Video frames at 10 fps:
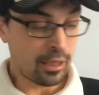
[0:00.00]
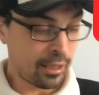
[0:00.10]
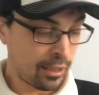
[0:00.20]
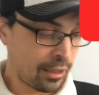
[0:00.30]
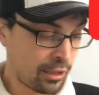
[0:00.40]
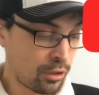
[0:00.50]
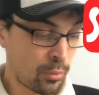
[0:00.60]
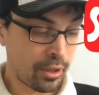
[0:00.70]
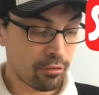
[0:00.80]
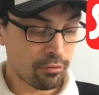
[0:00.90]
a
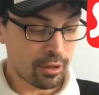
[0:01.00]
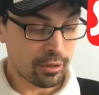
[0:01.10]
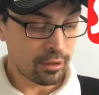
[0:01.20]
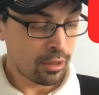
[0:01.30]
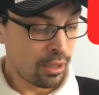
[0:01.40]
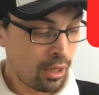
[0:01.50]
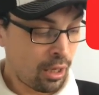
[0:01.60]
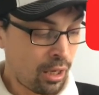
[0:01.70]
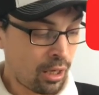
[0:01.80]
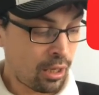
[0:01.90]
quick run
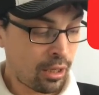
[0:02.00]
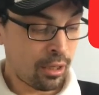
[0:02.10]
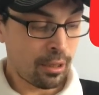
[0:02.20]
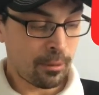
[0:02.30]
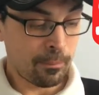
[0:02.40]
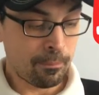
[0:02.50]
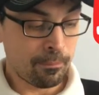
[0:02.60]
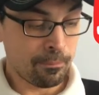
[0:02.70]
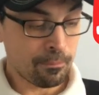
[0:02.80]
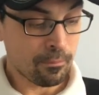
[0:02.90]
um,